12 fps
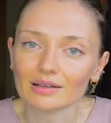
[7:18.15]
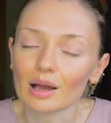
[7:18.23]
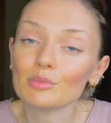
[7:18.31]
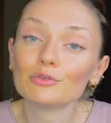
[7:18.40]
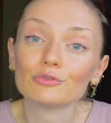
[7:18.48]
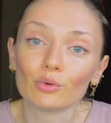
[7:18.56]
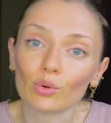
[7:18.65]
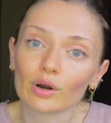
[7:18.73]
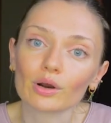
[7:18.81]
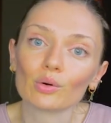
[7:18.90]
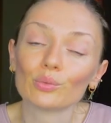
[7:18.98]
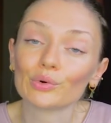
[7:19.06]
Number
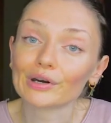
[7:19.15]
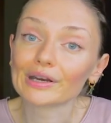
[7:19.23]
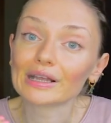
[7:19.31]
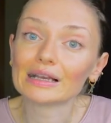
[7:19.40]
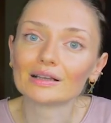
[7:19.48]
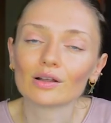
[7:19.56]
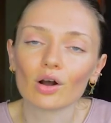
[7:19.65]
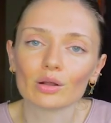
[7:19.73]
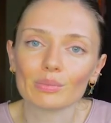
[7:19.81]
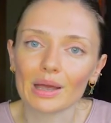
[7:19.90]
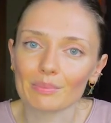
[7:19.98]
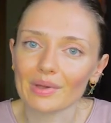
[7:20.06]
four, working on
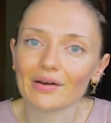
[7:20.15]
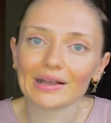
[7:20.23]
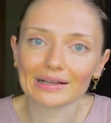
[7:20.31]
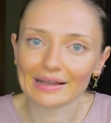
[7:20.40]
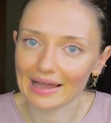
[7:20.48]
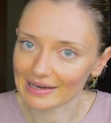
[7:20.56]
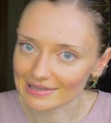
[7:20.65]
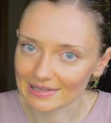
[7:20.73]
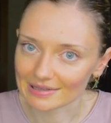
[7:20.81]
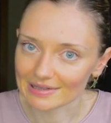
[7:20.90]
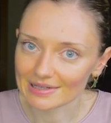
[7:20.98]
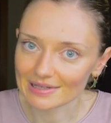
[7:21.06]
my American
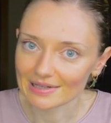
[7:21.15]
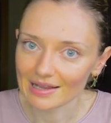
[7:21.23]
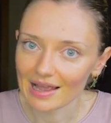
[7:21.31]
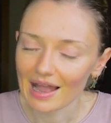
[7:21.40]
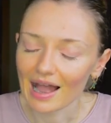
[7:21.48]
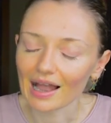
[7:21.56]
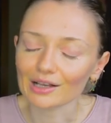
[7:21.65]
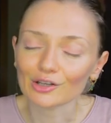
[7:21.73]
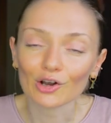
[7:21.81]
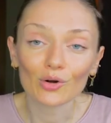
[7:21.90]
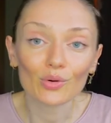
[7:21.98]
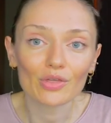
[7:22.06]
accent. I
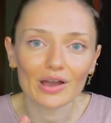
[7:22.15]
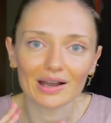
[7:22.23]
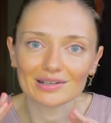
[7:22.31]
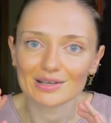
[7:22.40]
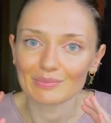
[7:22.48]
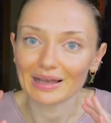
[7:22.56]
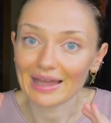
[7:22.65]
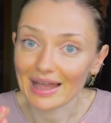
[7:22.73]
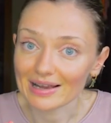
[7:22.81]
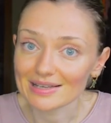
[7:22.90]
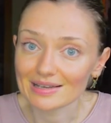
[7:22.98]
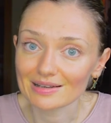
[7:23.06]
know that my
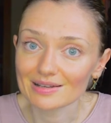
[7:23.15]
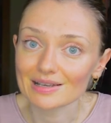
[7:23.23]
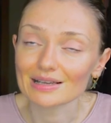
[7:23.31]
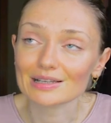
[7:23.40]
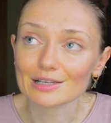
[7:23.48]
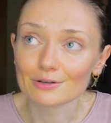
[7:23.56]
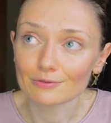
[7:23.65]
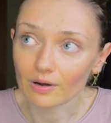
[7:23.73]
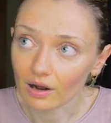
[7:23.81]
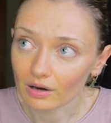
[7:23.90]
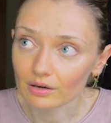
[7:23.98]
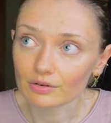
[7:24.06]
accent is
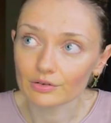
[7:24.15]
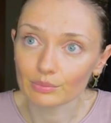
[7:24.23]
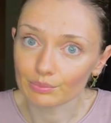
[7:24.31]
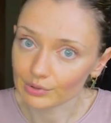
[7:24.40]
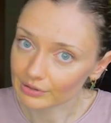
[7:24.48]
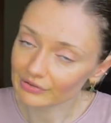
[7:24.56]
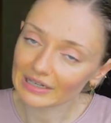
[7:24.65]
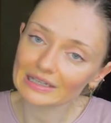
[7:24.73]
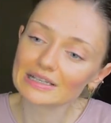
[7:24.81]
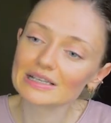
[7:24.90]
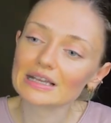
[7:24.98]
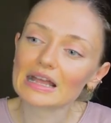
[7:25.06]
far from
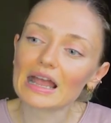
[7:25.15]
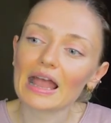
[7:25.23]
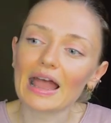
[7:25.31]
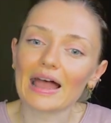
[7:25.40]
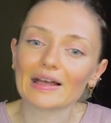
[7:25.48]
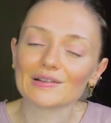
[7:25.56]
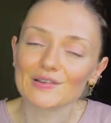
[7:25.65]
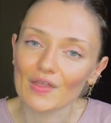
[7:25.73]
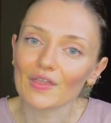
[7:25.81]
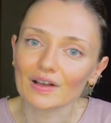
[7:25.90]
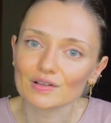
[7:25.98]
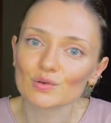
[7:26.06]
perfect, and
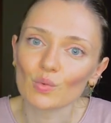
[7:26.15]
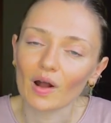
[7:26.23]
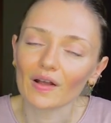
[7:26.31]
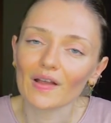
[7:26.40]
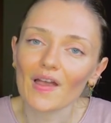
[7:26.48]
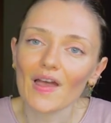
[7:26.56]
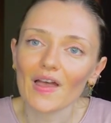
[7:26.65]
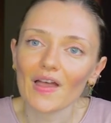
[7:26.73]
that's why